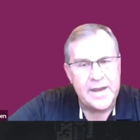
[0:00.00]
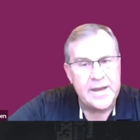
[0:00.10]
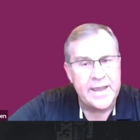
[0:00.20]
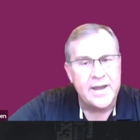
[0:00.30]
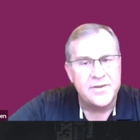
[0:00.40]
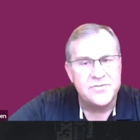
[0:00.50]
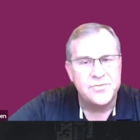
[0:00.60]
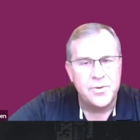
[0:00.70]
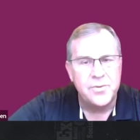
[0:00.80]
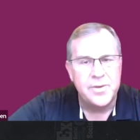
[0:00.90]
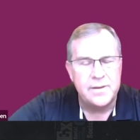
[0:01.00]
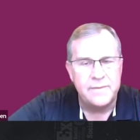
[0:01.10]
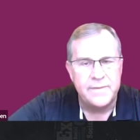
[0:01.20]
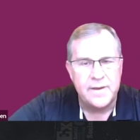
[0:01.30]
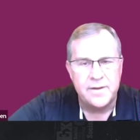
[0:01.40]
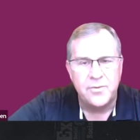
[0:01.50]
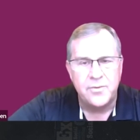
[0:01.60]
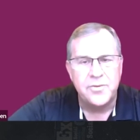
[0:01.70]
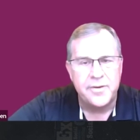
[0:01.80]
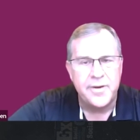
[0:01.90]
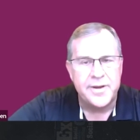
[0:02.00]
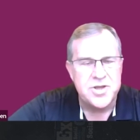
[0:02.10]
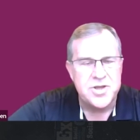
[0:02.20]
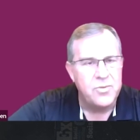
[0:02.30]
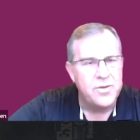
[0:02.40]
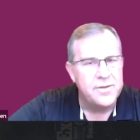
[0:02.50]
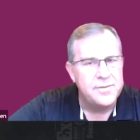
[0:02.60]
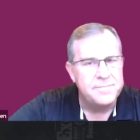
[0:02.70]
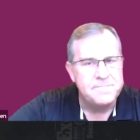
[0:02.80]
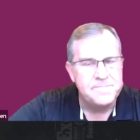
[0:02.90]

and it got us through it, and they did a really great job with it.